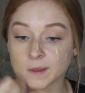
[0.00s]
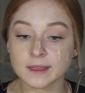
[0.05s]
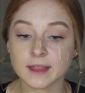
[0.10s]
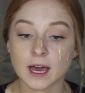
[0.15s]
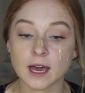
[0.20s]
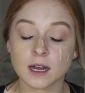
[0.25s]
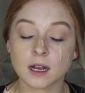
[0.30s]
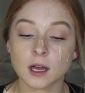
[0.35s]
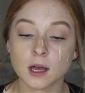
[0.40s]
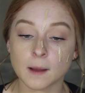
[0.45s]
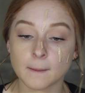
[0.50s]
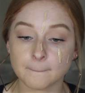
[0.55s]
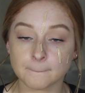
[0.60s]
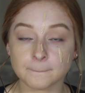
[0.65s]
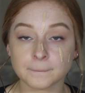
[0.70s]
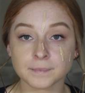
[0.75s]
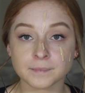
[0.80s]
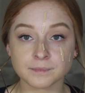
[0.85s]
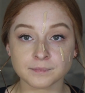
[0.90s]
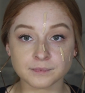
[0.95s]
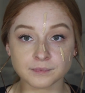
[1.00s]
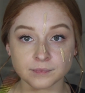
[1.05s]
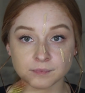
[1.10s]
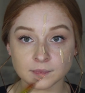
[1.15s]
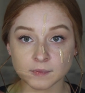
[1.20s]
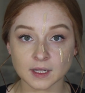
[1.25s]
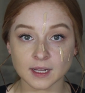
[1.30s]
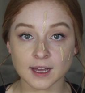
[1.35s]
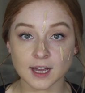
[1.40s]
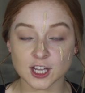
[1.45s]
that
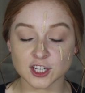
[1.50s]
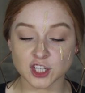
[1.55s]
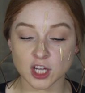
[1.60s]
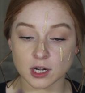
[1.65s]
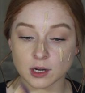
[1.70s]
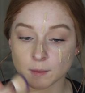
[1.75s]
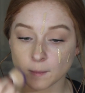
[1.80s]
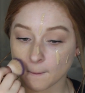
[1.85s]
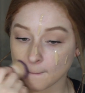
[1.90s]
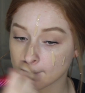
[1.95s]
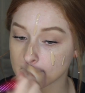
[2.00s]
eyeshadow.